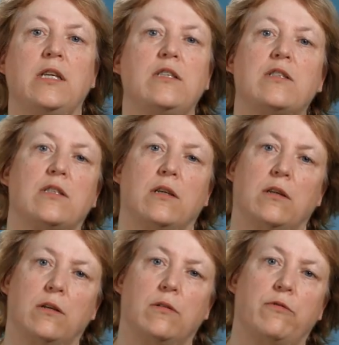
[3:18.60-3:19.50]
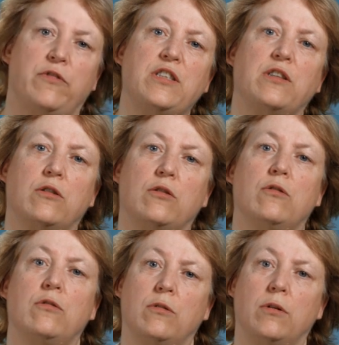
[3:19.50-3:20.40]
these uh,
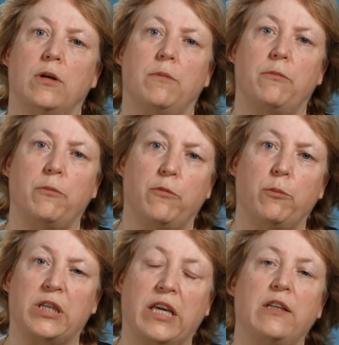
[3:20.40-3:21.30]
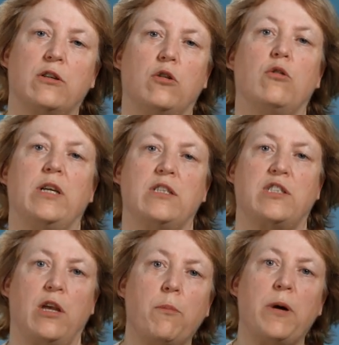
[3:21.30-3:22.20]
physical, uh, mechanical and
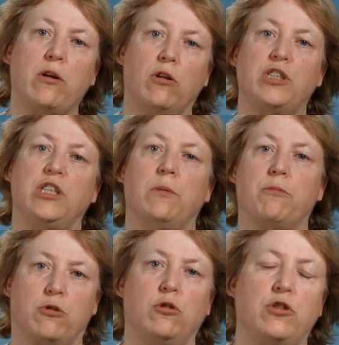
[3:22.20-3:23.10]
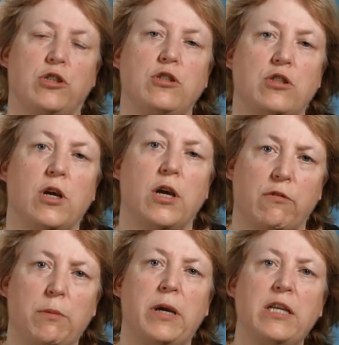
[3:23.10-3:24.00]
cell biology approaches,
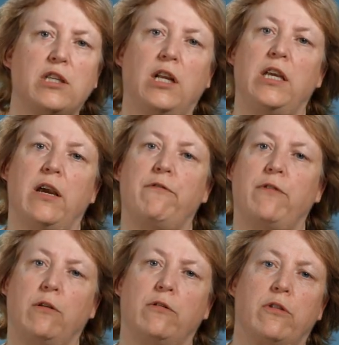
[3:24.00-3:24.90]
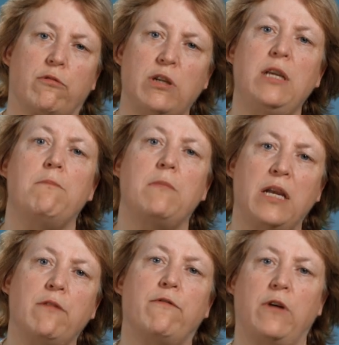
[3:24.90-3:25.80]
we basically have found three
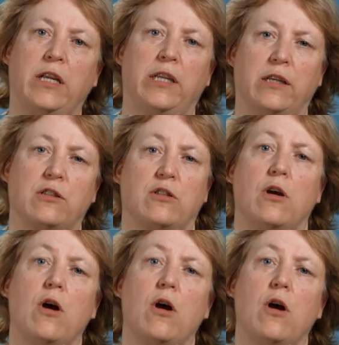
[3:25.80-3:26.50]
main findings.